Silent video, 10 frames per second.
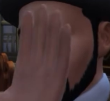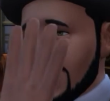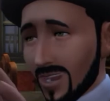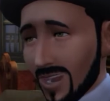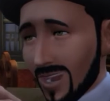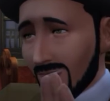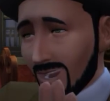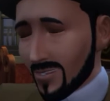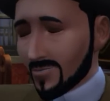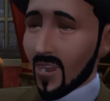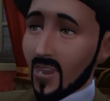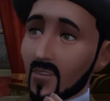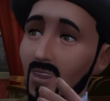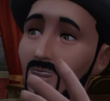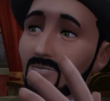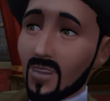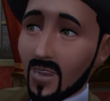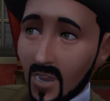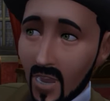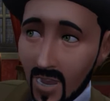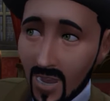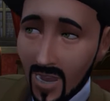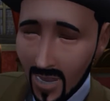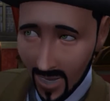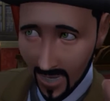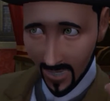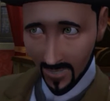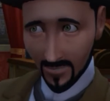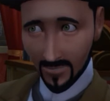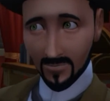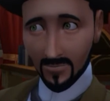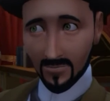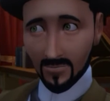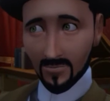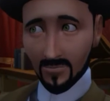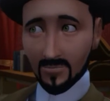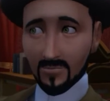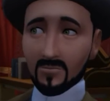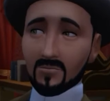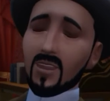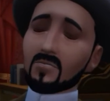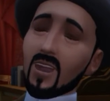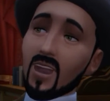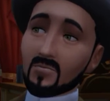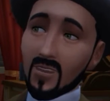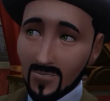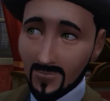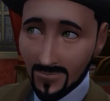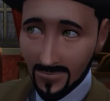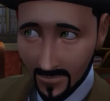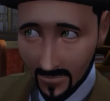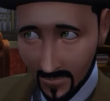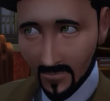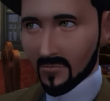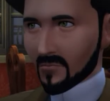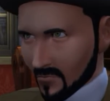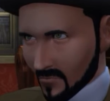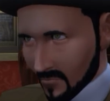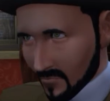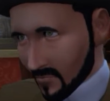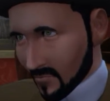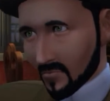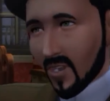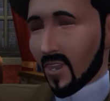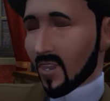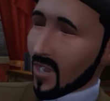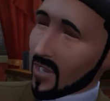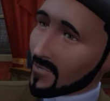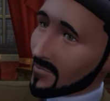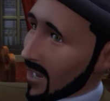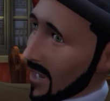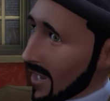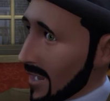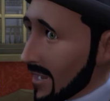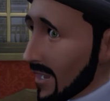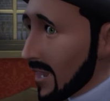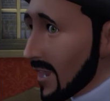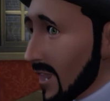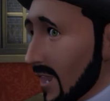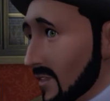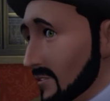him that something terrible had occurred. Mrs. Marker is prepared to swear that the professor was still in his nightclothes,